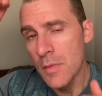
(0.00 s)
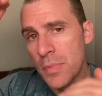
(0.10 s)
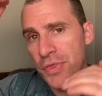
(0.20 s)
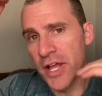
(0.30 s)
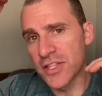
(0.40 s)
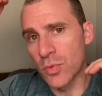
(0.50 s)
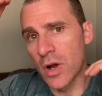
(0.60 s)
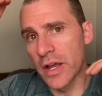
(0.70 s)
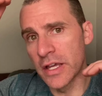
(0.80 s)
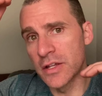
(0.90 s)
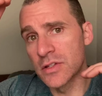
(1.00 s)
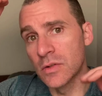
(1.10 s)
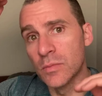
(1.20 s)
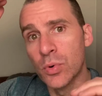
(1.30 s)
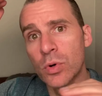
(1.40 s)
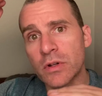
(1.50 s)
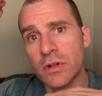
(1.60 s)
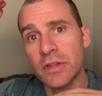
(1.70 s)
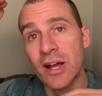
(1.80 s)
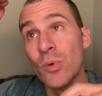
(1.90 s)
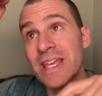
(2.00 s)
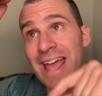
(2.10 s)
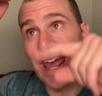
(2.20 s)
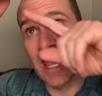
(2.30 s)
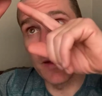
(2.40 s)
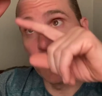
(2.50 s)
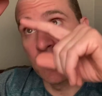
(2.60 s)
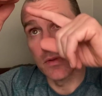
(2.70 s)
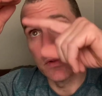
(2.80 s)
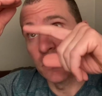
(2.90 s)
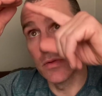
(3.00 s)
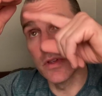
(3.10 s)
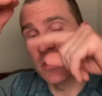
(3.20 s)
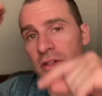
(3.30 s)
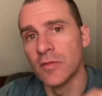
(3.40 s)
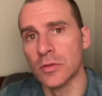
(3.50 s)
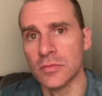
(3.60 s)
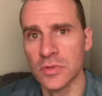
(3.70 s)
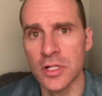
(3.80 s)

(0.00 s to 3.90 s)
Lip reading: But that's why it is so important that we aim to this level.